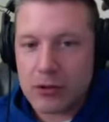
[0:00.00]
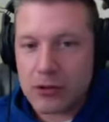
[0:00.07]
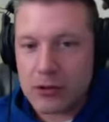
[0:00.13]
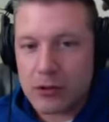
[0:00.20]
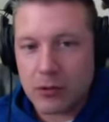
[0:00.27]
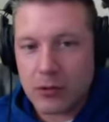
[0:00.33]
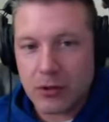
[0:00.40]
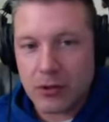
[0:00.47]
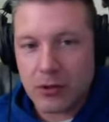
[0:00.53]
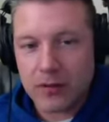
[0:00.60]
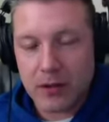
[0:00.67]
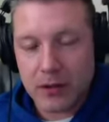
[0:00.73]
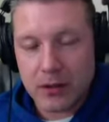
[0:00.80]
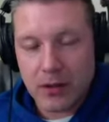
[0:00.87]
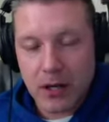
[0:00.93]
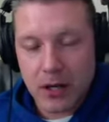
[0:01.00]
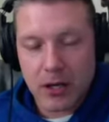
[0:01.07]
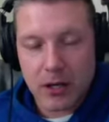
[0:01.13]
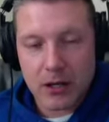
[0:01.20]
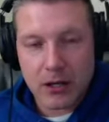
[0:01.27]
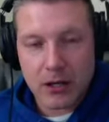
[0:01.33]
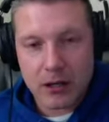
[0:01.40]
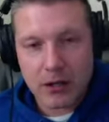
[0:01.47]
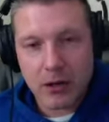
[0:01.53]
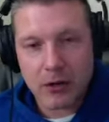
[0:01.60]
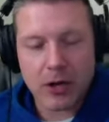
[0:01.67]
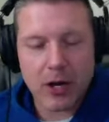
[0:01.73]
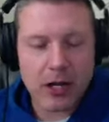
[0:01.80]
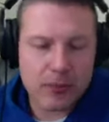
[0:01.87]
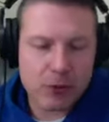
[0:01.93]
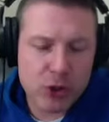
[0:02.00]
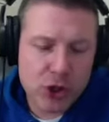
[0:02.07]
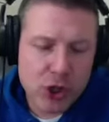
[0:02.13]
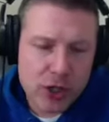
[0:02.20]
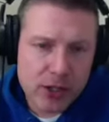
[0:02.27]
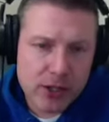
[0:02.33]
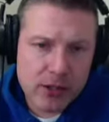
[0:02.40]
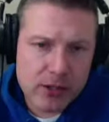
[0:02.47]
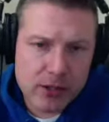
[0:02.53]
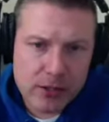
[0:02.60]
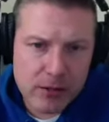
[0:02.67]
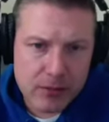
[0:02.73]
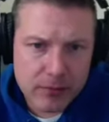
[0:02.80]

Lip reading: so they're lifting. Are there any restrictions? Is it?